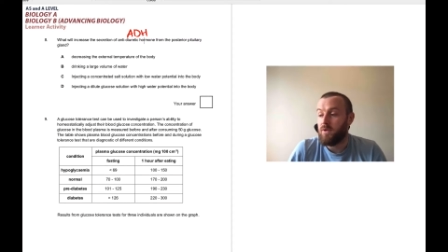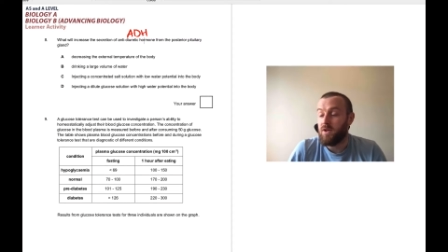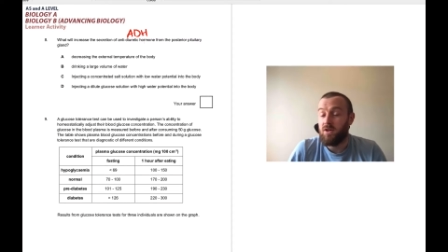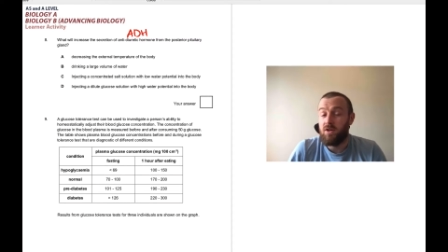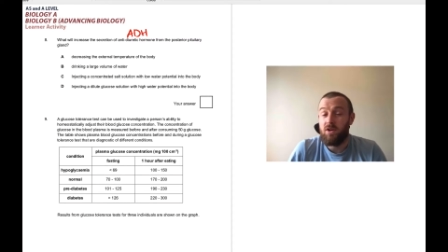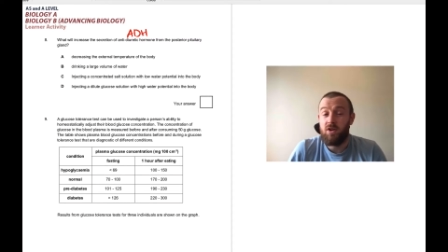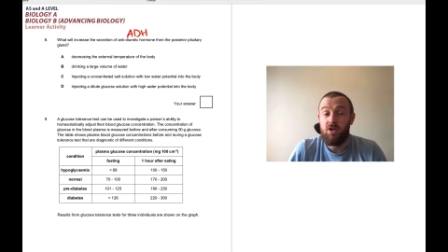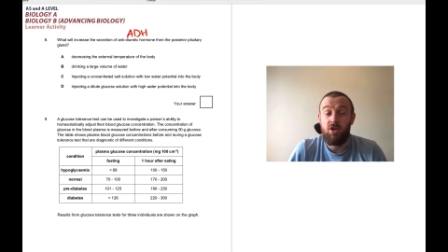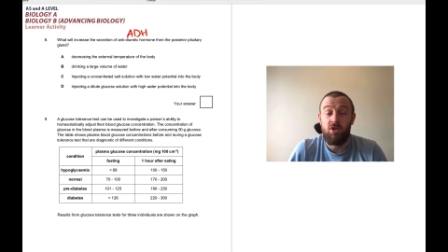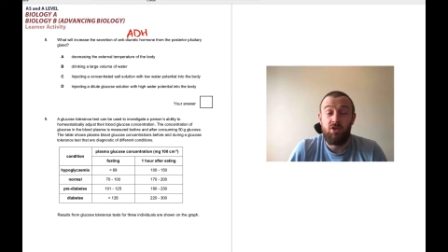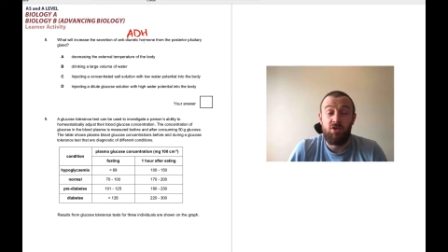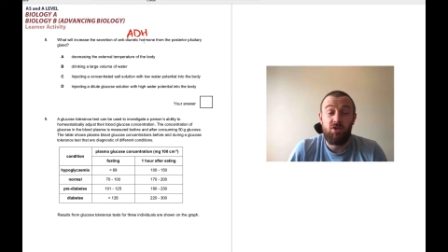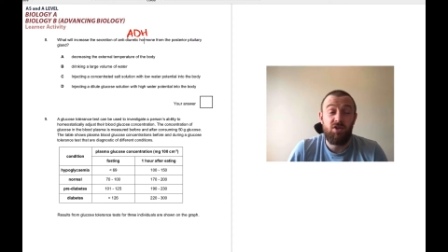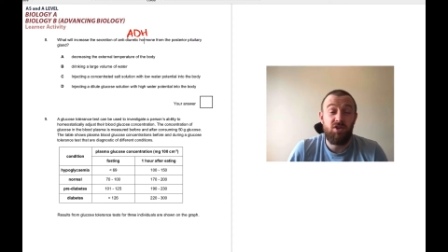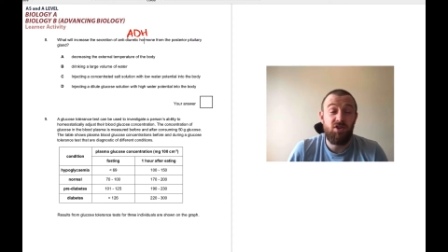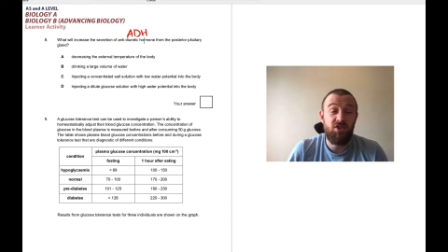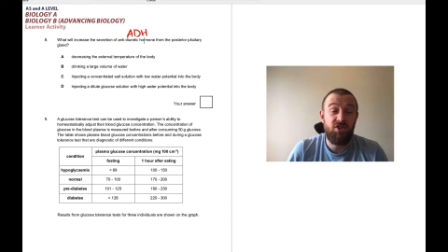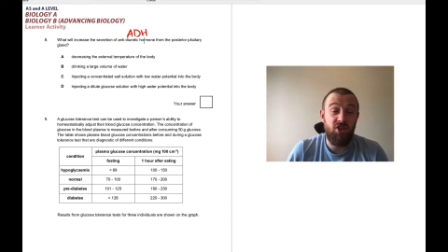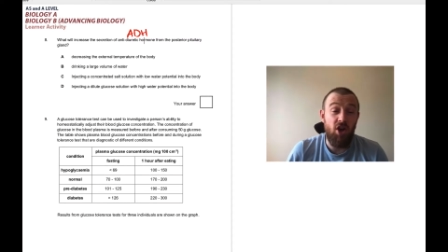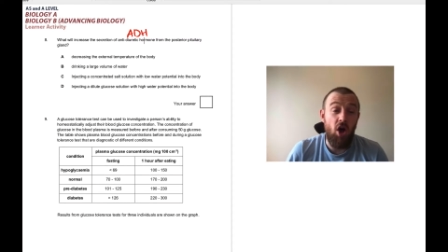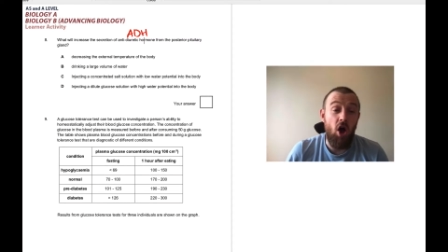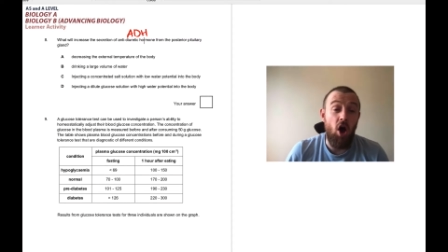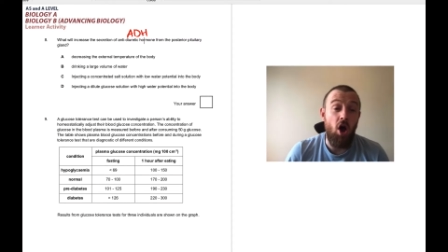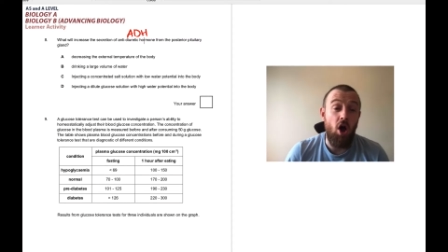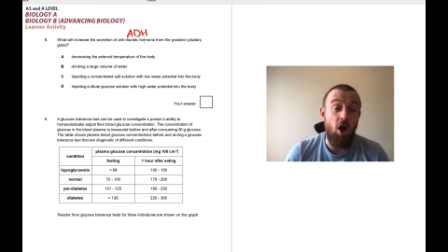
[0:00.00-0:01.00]

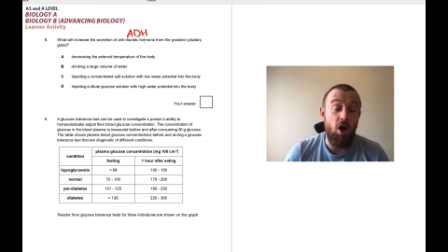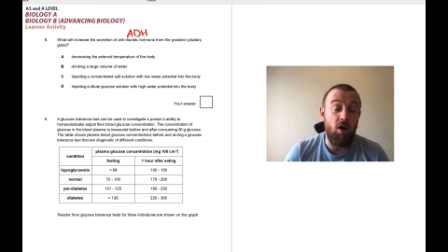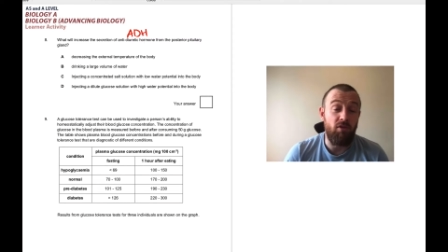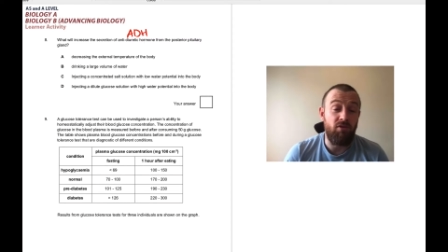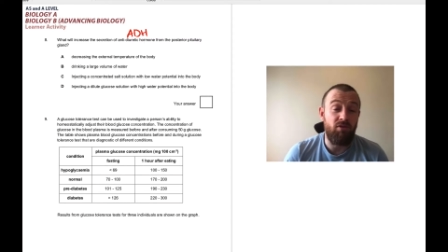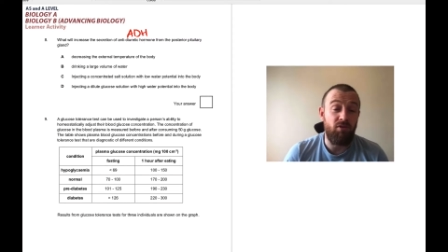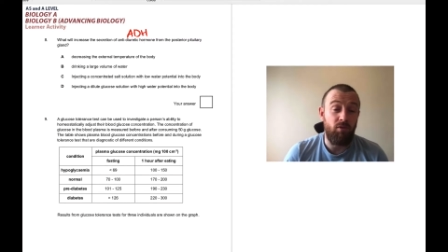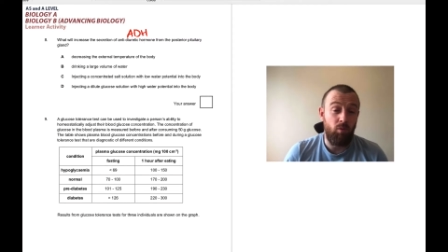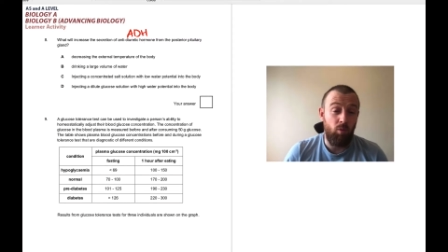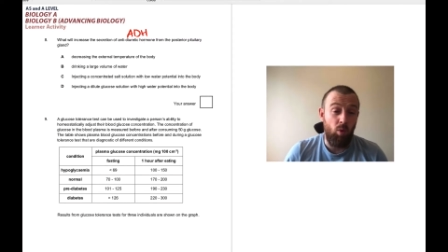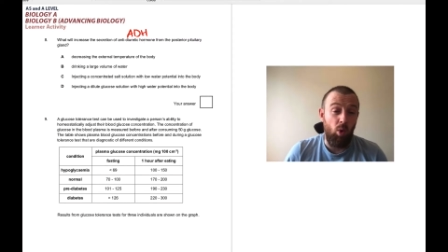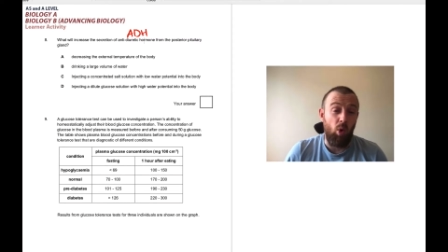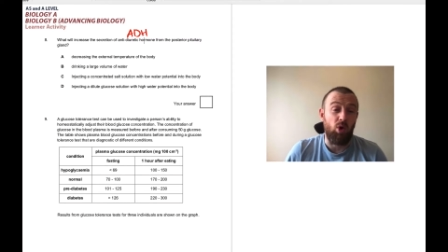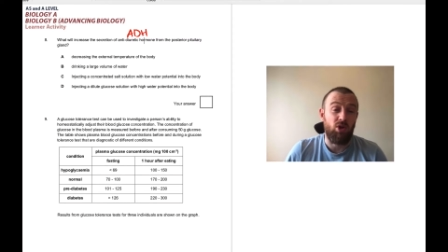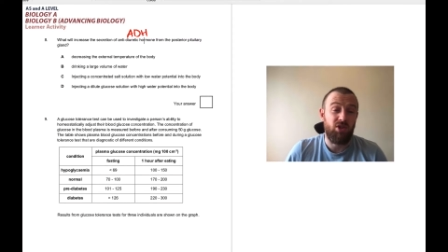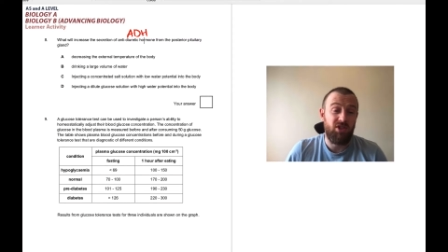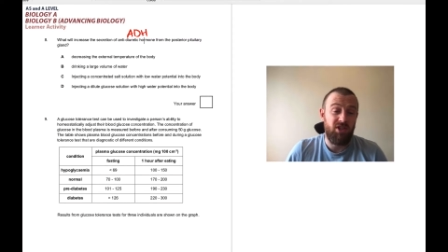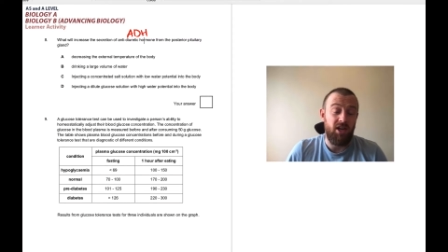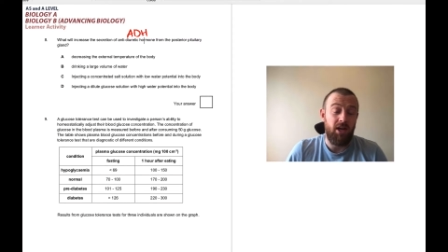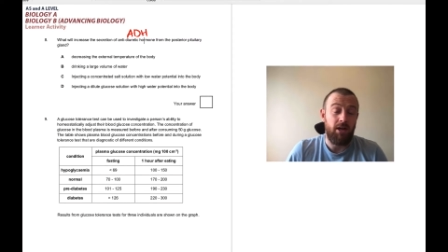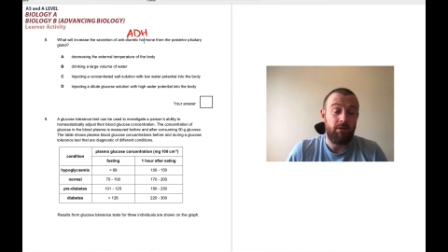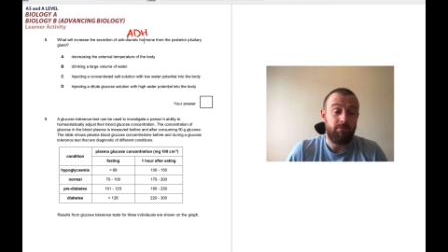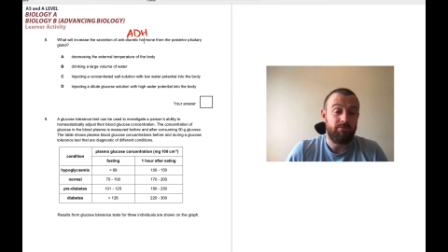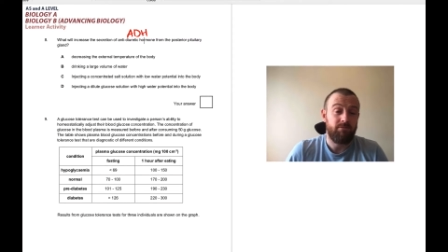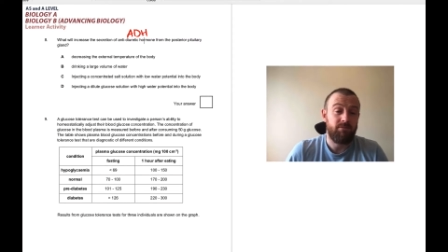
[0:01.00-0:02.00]
conserve
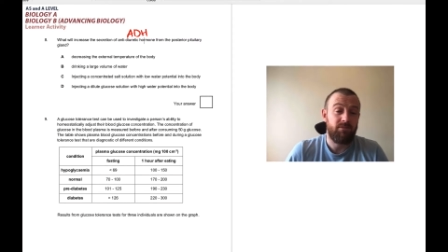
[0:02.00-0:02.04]
water.